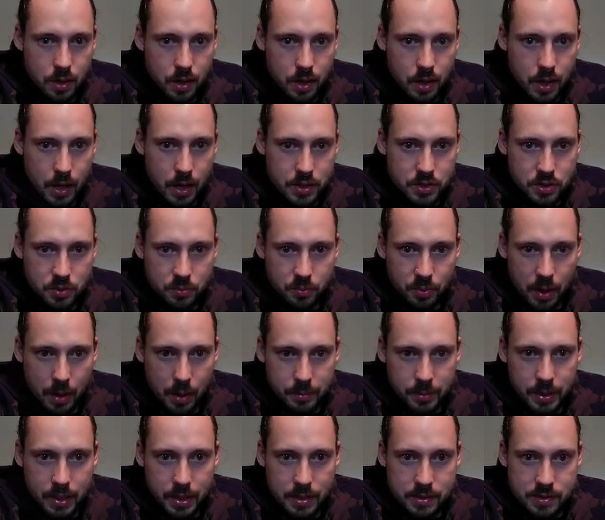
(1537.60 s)
I should
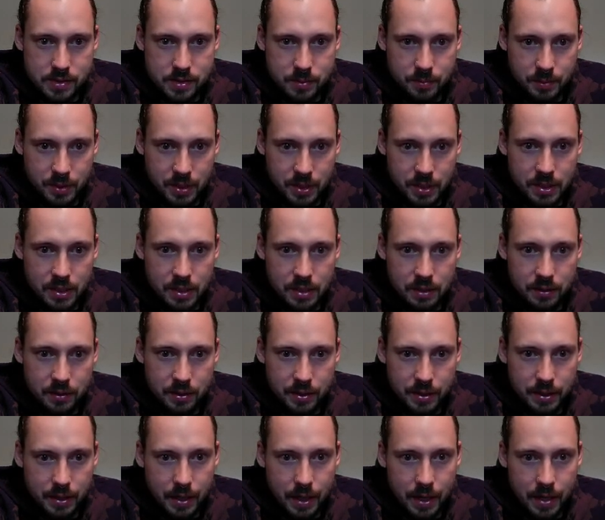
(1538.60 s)
probably get some
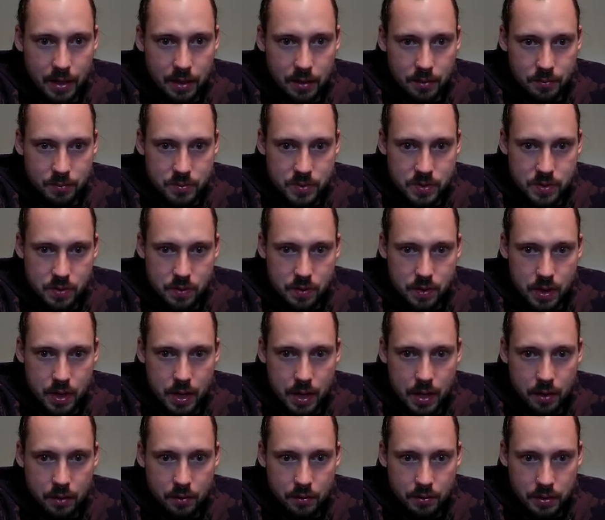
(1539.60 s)
healing items so that
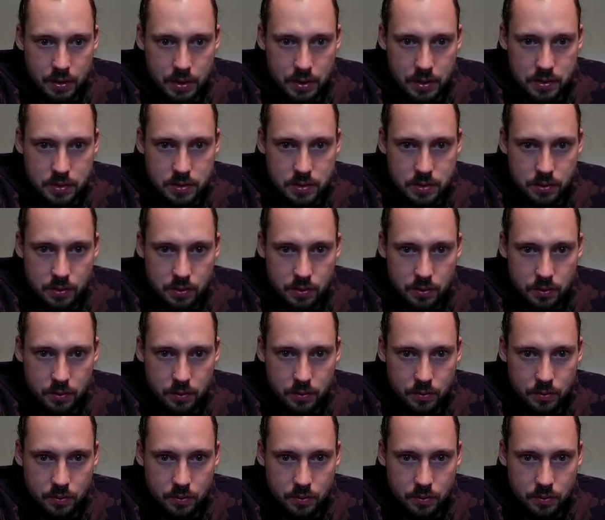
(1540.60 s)
I don't need to